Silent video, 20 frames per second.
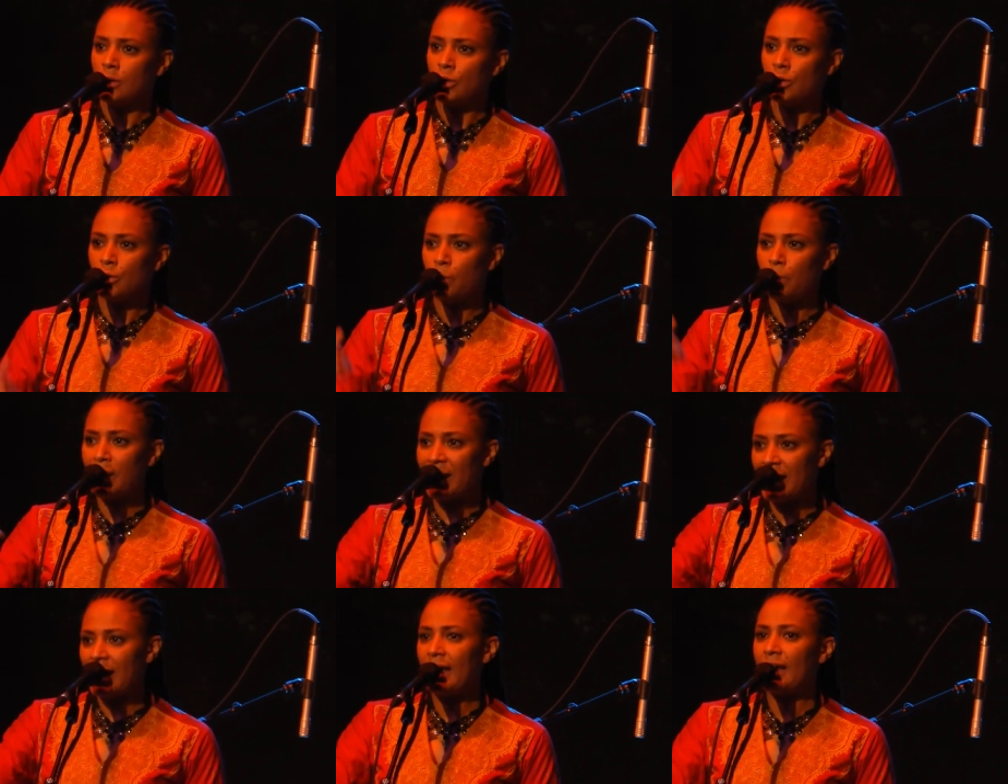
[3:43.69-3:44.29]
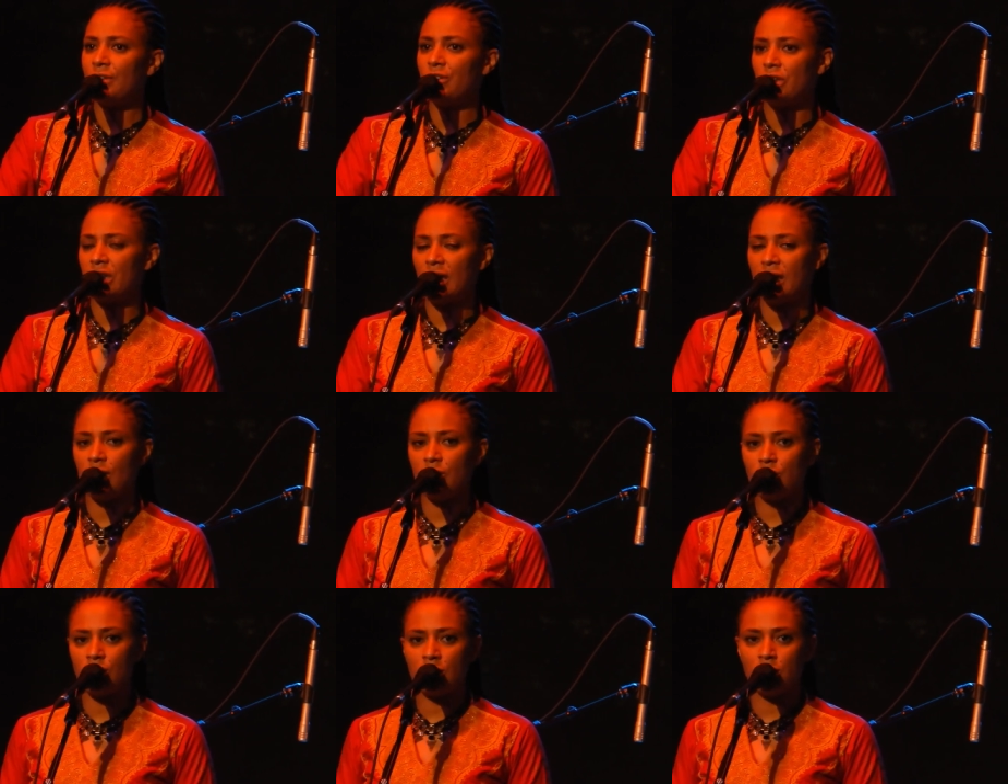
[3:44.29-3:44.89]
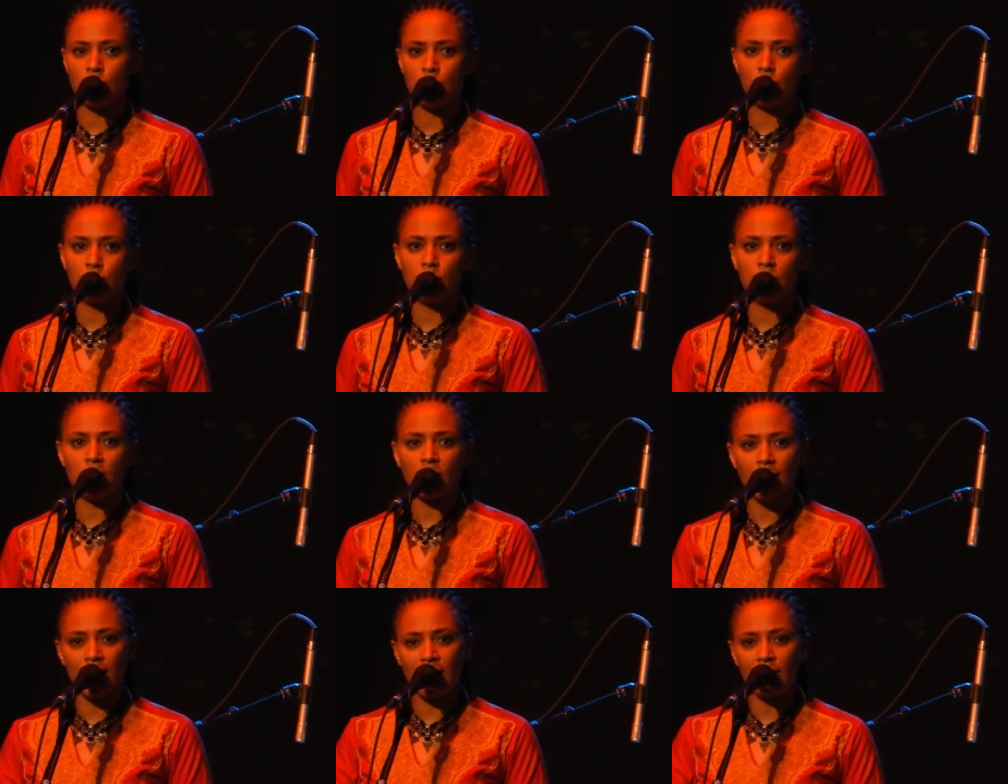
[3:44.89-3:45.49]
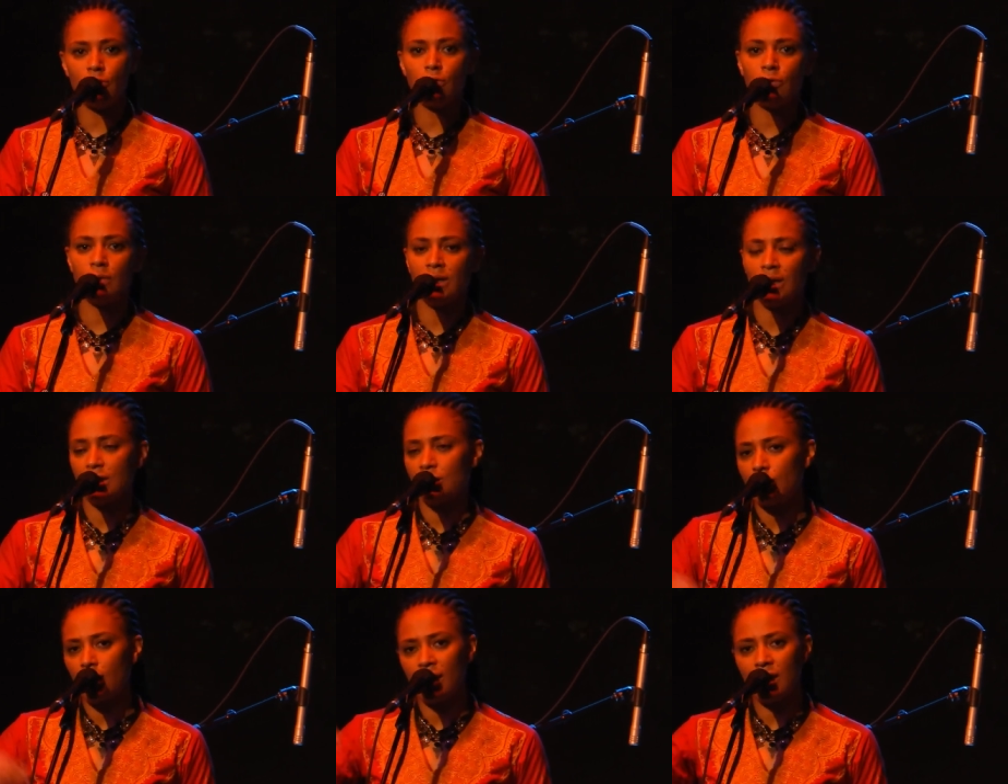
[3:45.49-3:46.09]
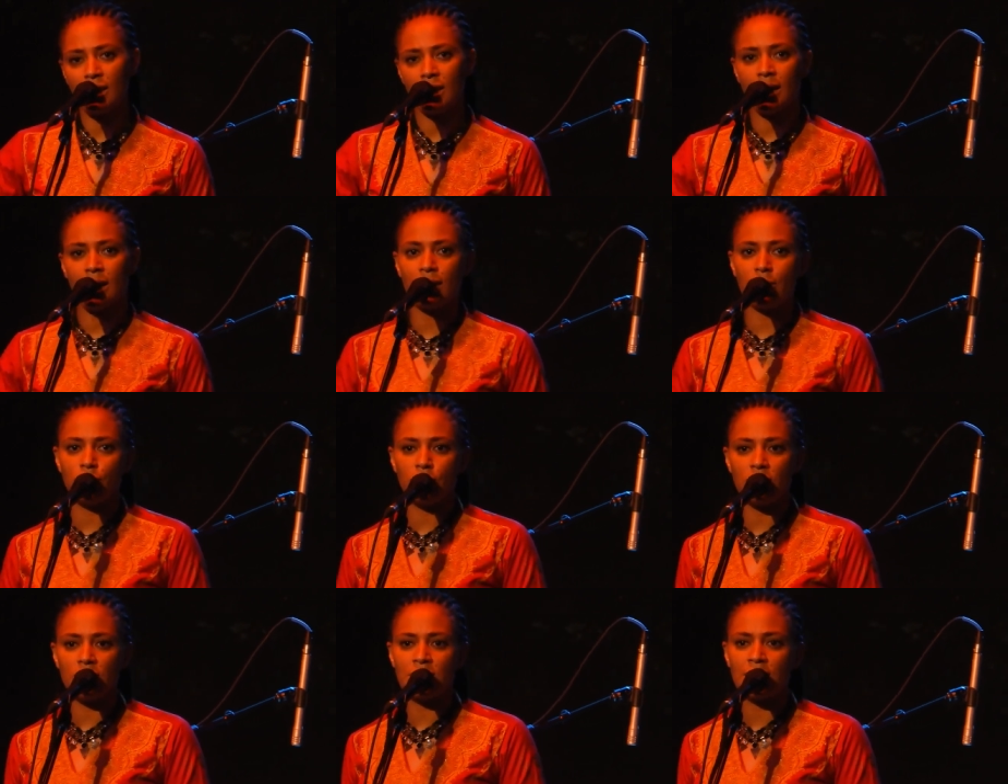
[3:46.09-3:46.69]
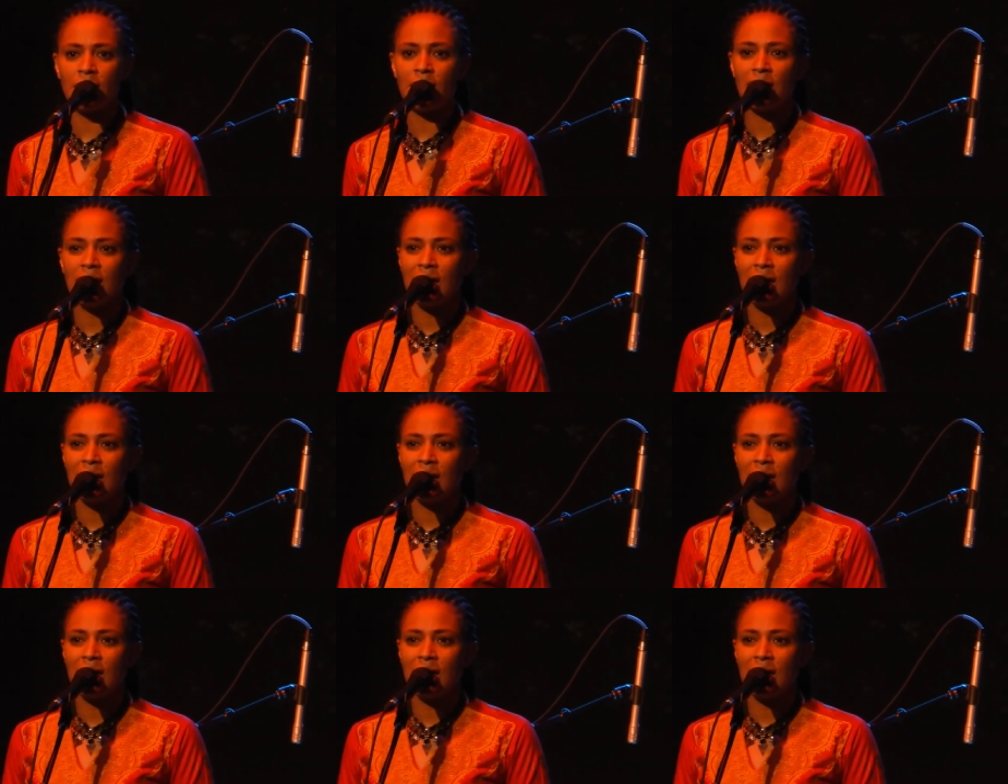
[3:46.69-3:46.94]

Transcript: you know, better education to the country and to other countries,